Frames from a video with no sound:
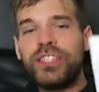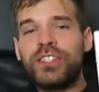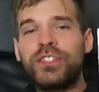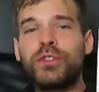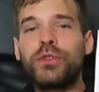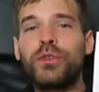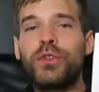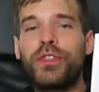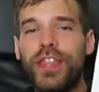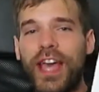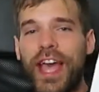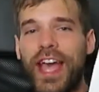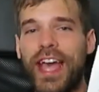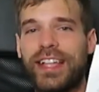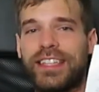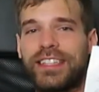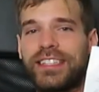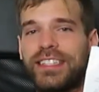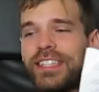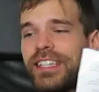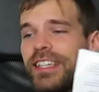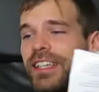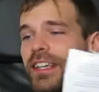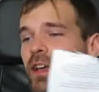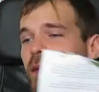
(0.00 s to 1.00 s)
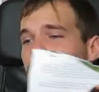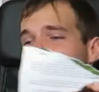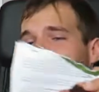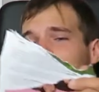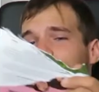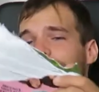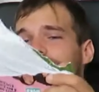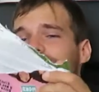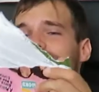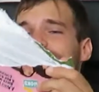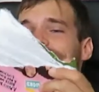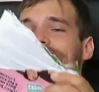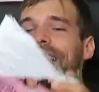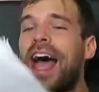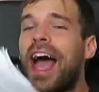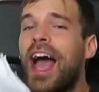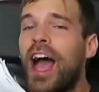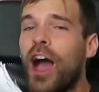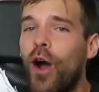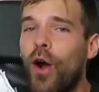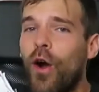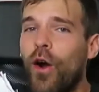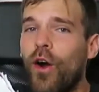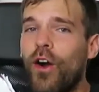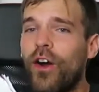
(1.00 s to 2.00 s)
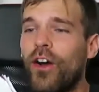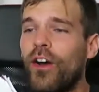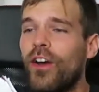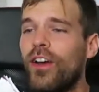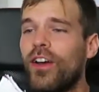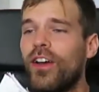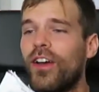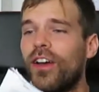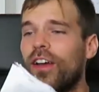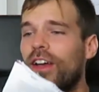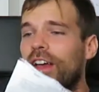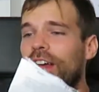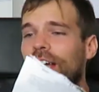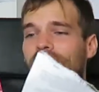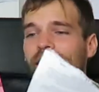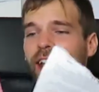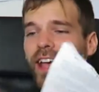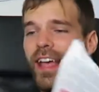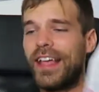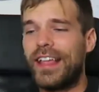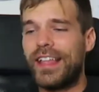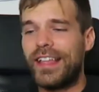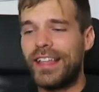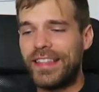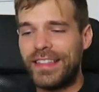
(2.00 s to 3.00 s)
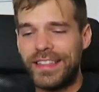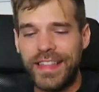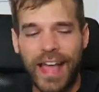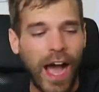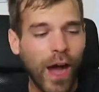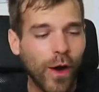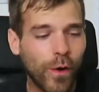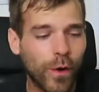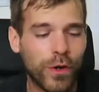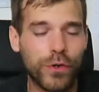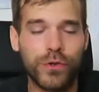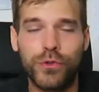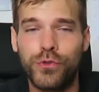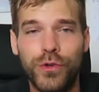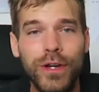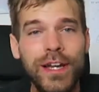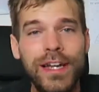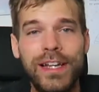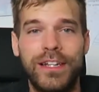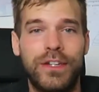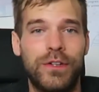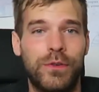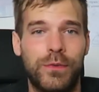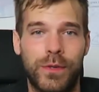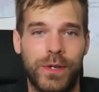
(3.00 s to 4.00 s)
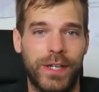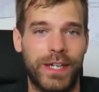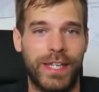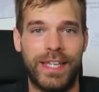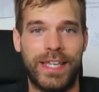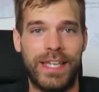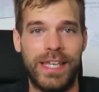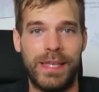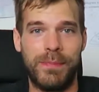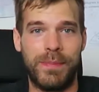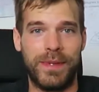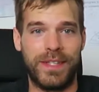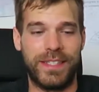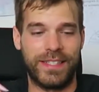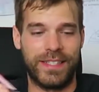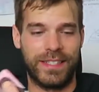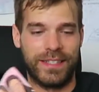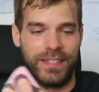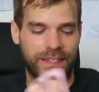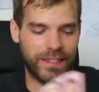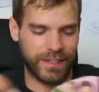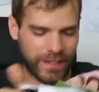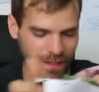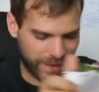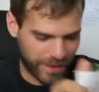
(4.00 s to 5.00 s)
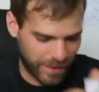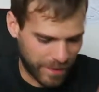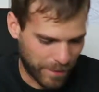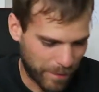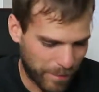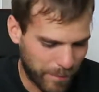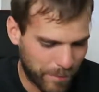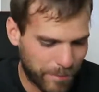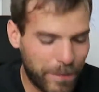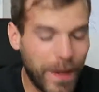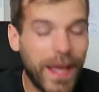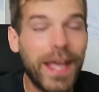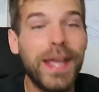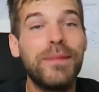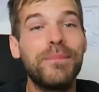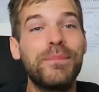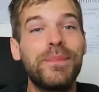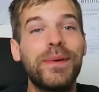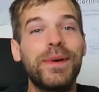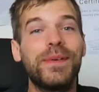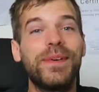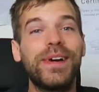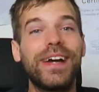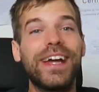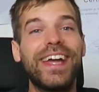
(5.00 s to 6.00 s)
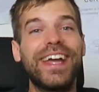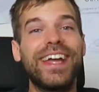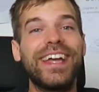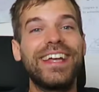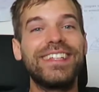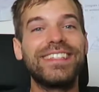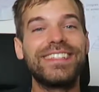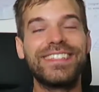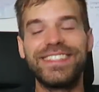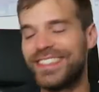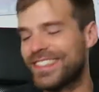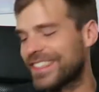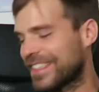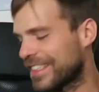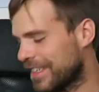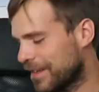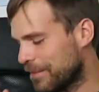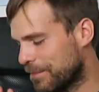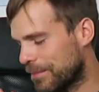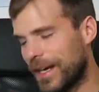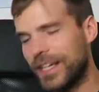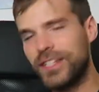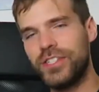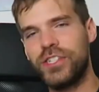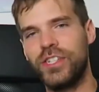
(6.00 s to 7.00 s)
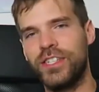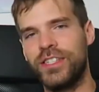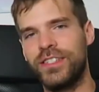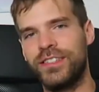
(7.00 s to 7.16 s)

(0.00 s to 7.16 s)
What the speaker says: do that, because now I really don't want to keep it. Paper waste, much